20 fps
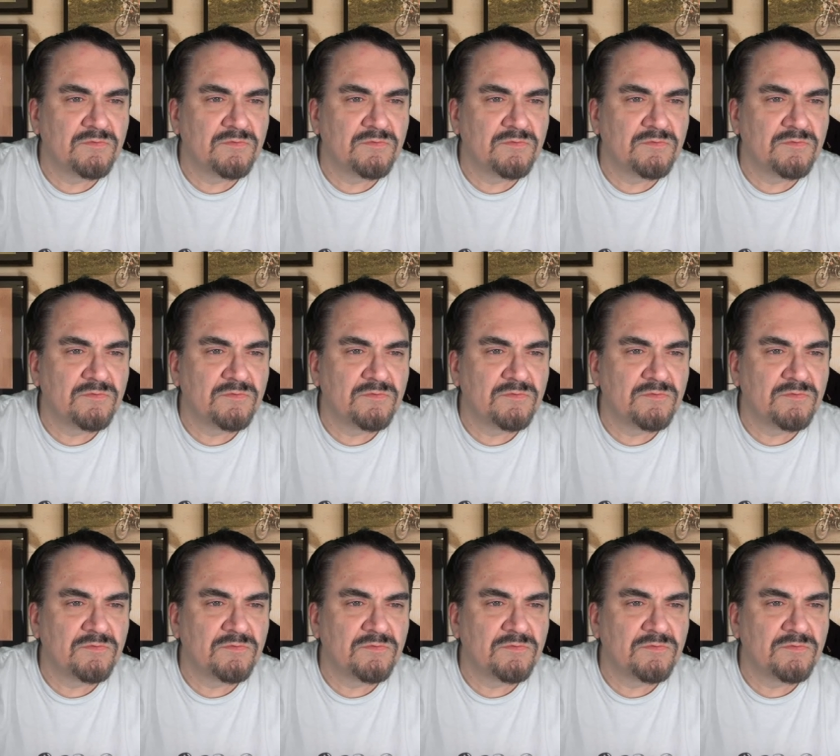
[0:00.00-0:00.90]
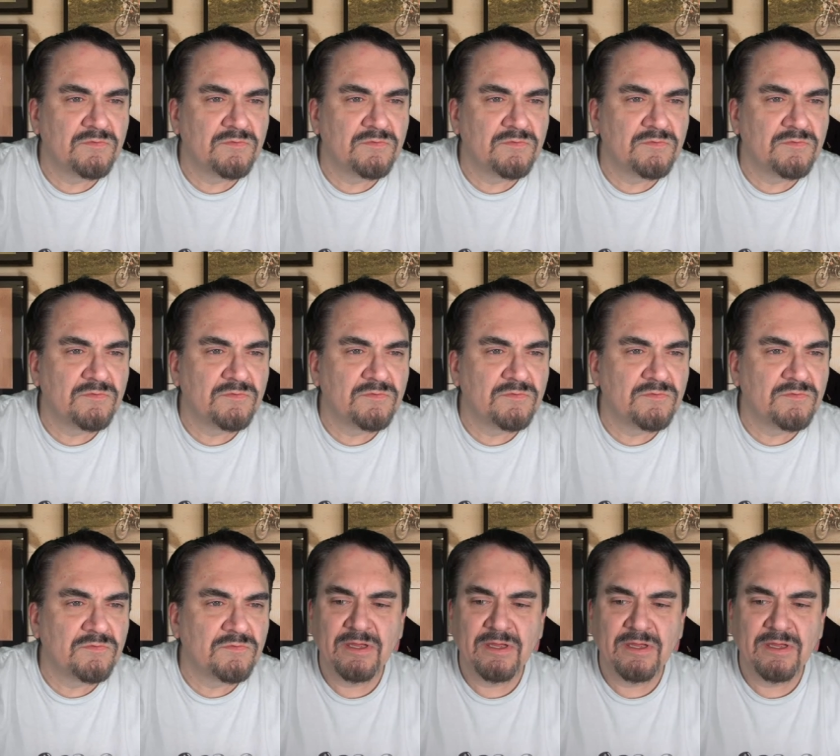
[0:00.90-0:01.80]
dragging my feed. I
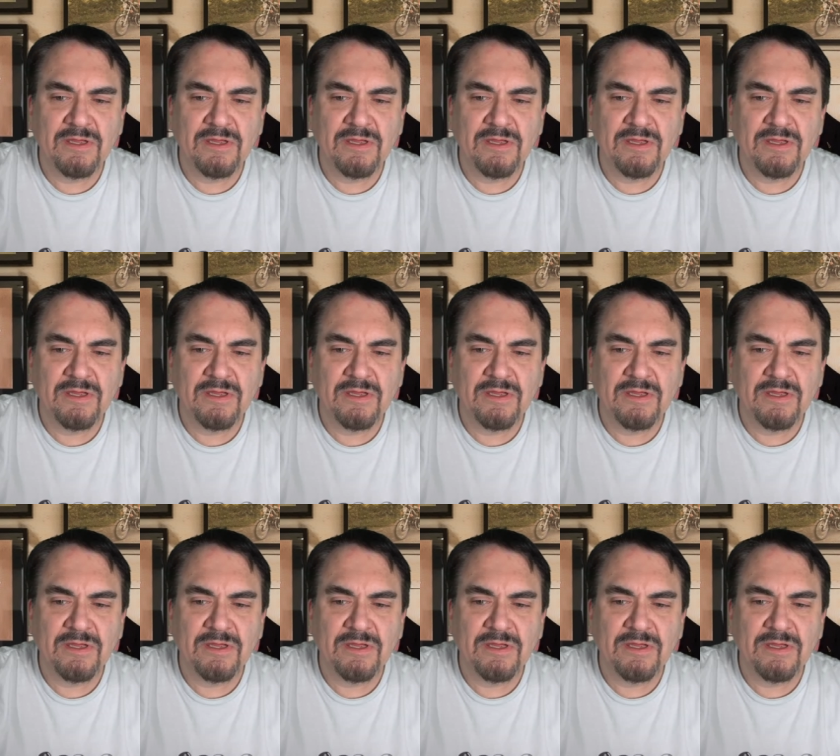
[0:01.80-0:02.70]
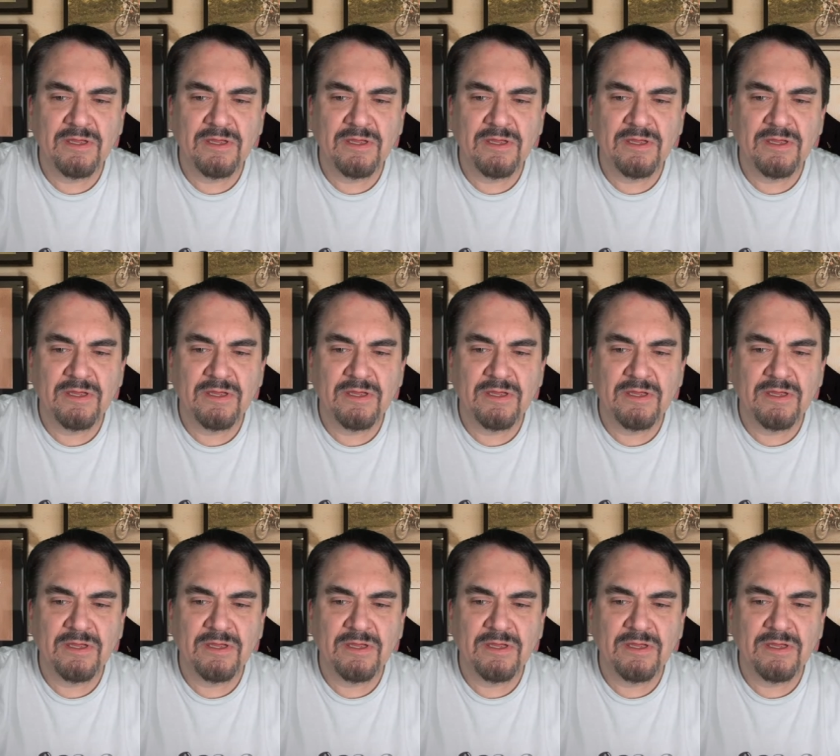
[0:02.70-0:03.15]
think it actually is.